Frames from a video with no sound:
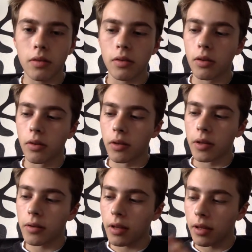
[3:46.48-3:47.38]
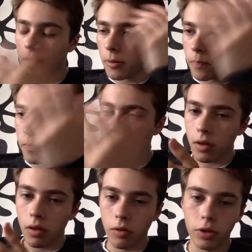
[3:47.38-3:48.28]
to like
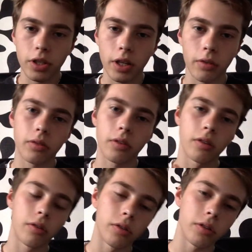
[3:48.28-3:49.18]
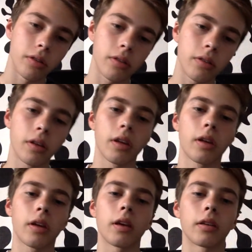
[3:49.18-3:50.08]
reach out to the audience
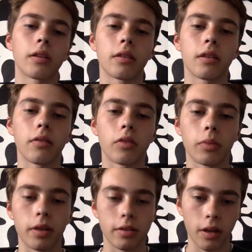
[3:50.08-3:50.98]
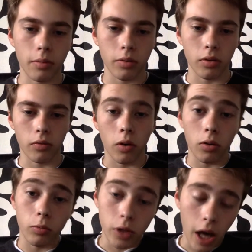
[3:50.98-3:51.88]
and give them an example of
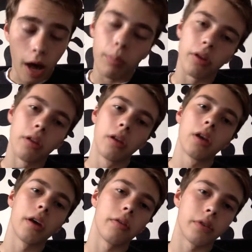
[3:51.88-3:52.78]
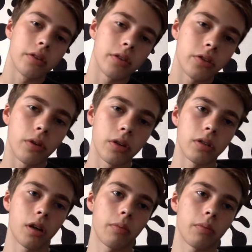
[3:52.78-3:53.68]
what would happen if this
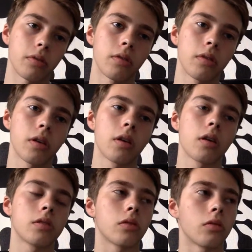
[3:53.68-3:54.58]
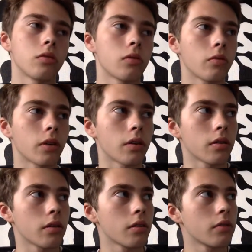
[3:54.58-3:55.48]
situation happened. So the
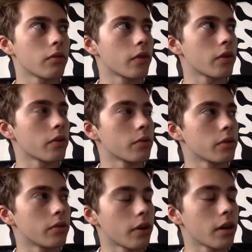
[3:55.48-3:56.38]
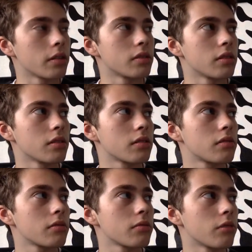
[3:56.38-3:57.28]
way that we devised
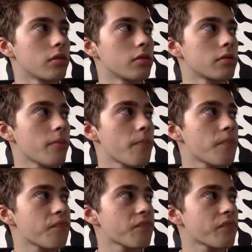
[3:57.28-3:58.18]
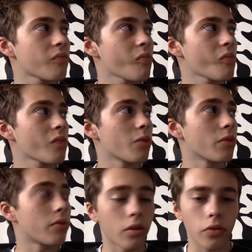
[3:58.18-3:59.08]
this was we
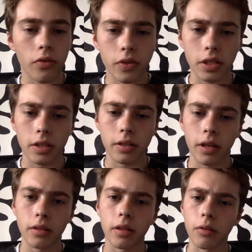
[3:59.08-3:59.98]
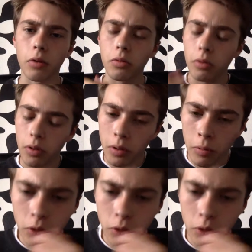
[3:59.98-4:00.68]
thought of the facilitating, what and